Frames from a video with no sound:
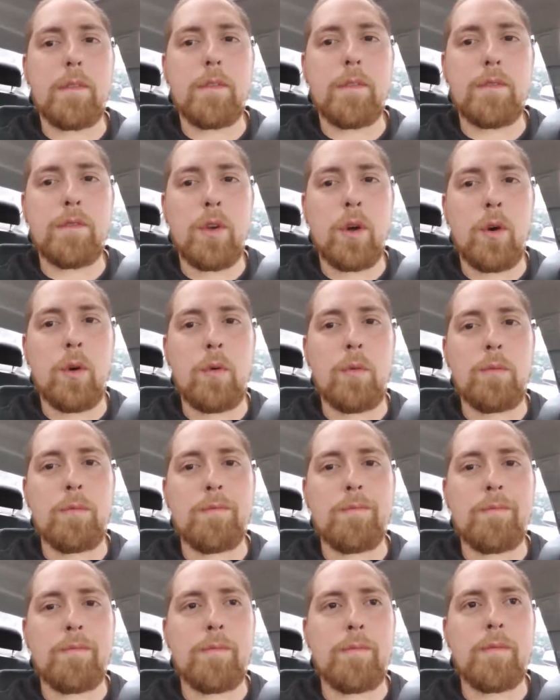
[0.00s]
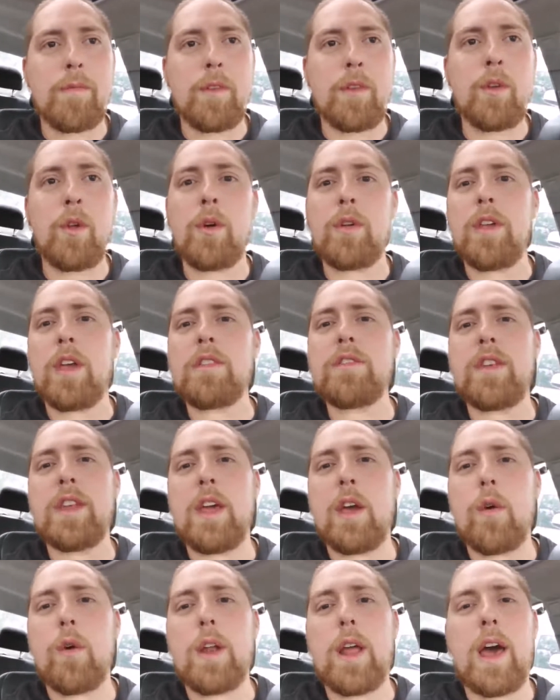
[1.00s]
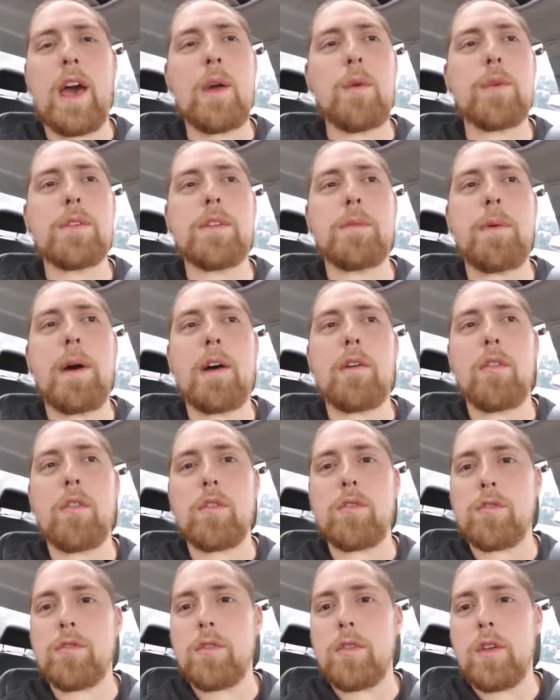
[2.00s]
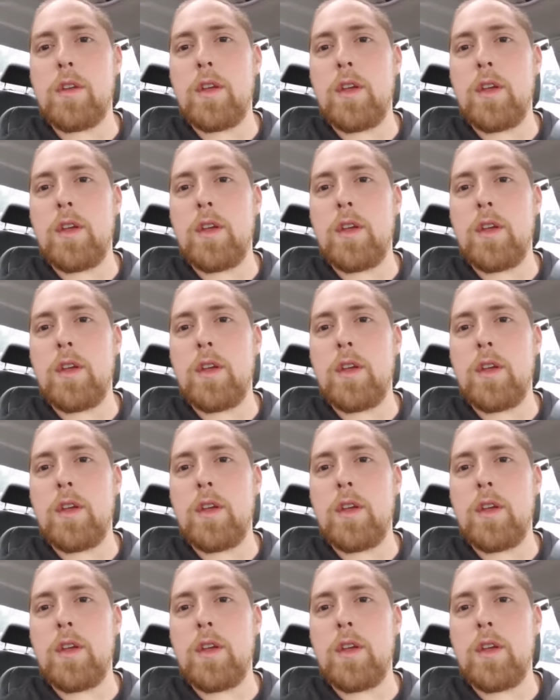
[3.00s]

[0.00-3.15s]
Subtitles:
So yesterday all I had was a pot roast.